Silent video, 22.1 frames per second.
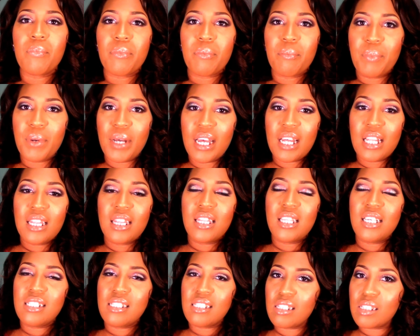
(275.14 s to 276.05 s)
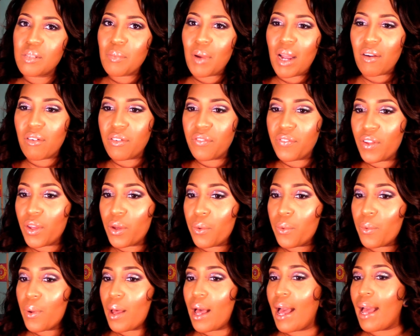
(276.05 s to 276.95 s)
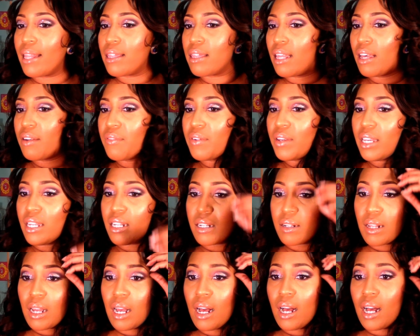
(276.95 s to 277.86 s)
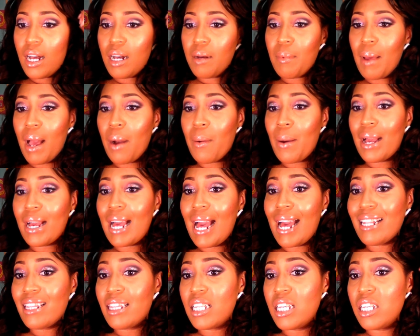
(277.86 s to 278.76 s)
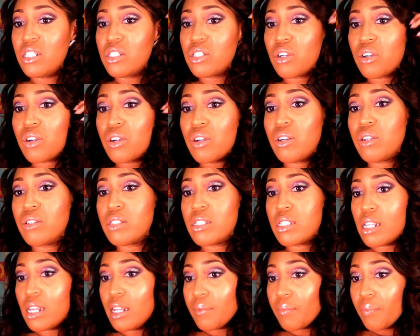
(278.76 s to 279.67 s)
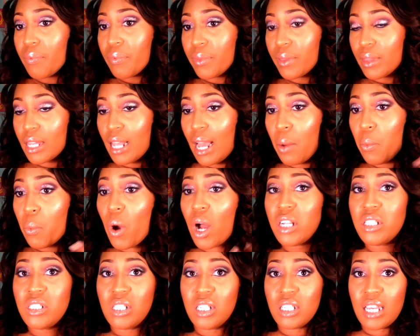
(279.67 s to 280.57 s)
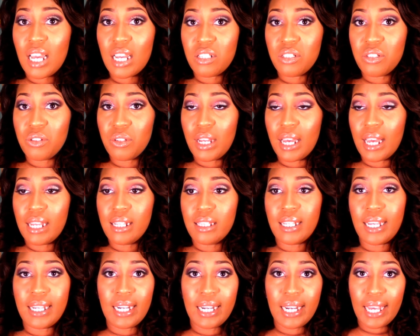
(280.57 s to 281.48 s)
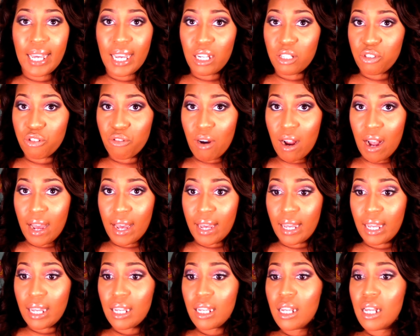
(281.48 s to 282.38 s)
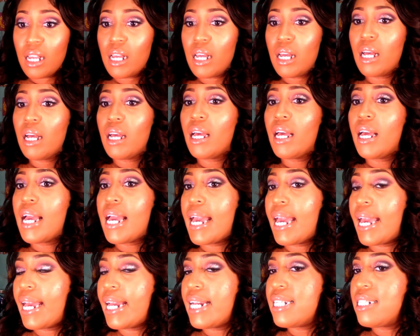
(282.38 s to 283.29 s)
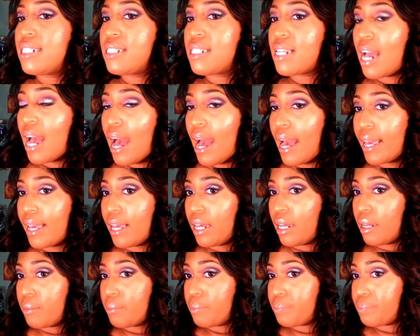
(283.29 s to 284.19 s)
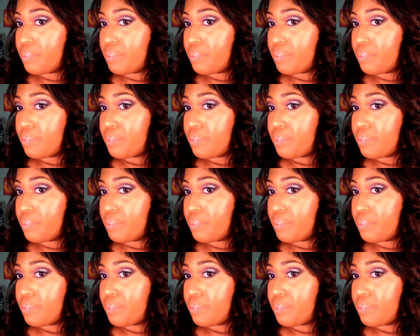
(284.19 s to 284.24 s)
but this is my review. I love it. How I got these curls, I washed it yesterday, let it air dry, and I